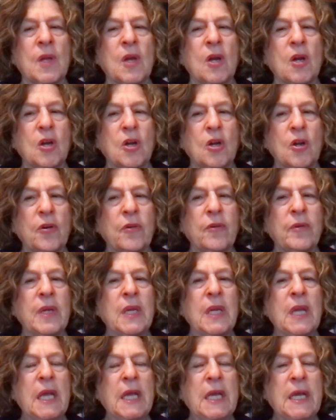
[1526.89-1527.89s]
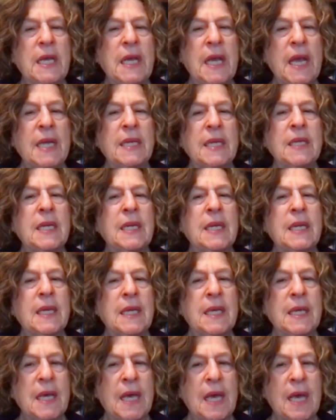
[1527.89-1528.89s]
occurring again and
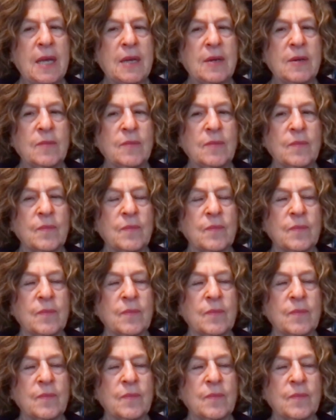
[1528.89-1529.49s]
again